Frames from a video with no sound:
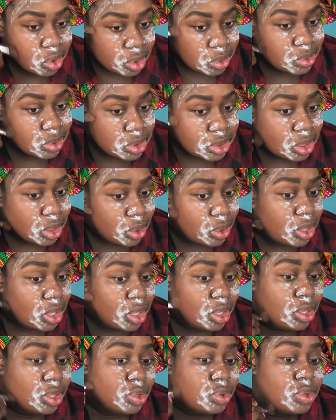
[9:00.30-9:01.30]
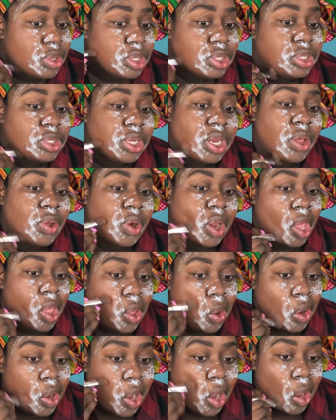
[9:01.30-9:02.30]
I'm just like, okay, you can slow
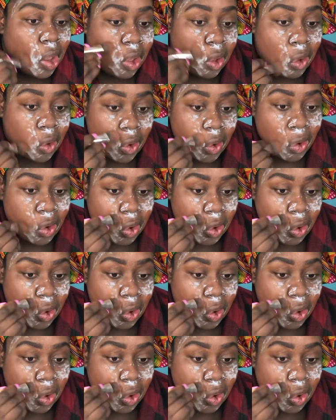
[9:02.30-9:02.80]
down now.